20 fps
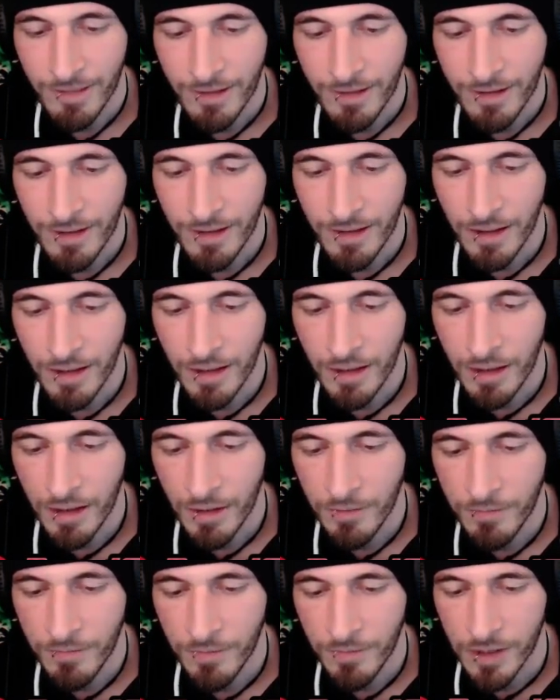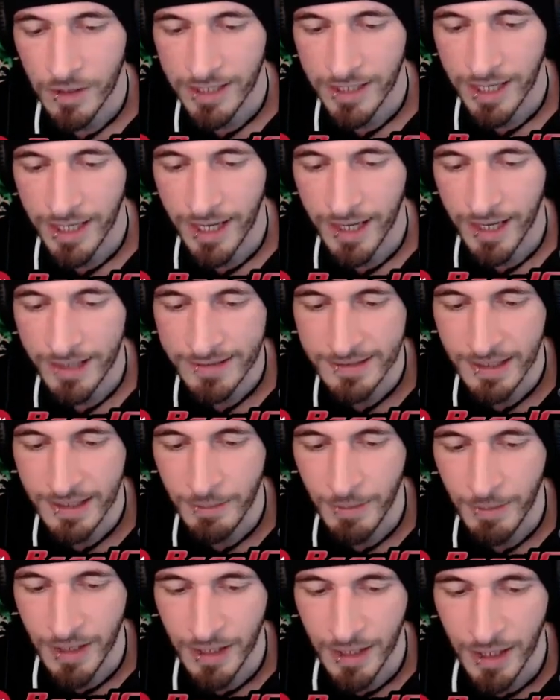Oh, fart gas, come
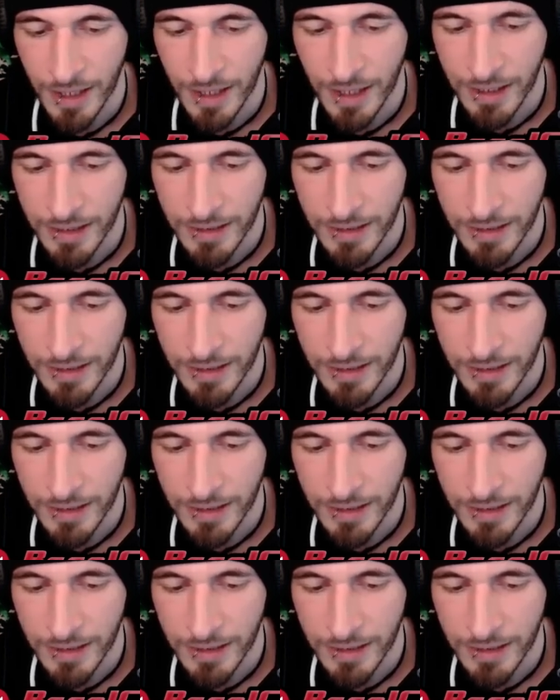on.